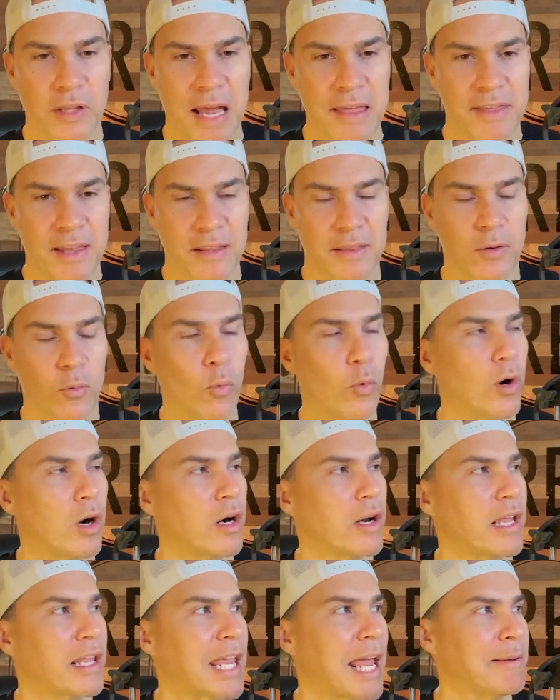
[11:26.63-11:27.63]
I think the
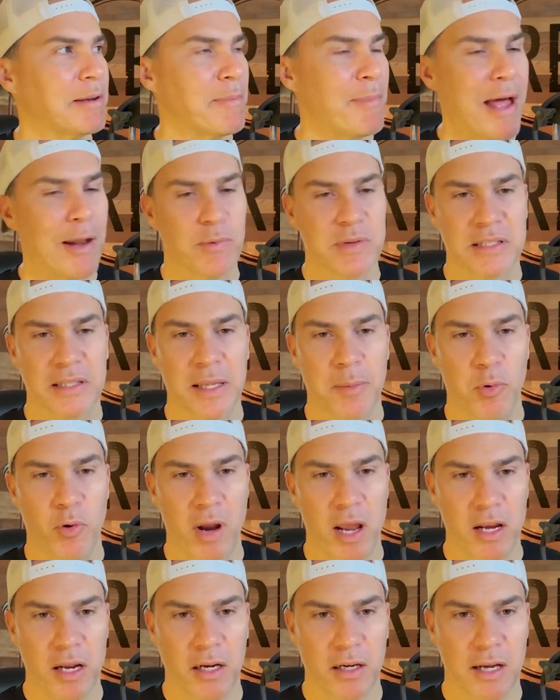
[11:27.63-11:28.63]
word that came to mind was
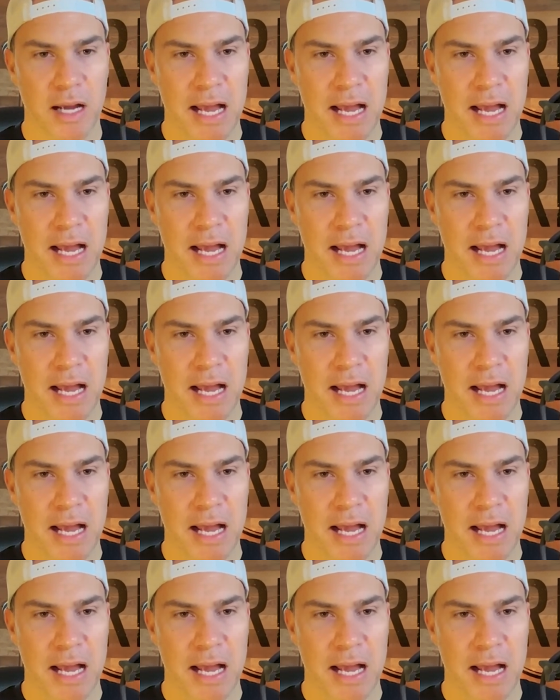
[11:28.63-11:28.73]
liberating.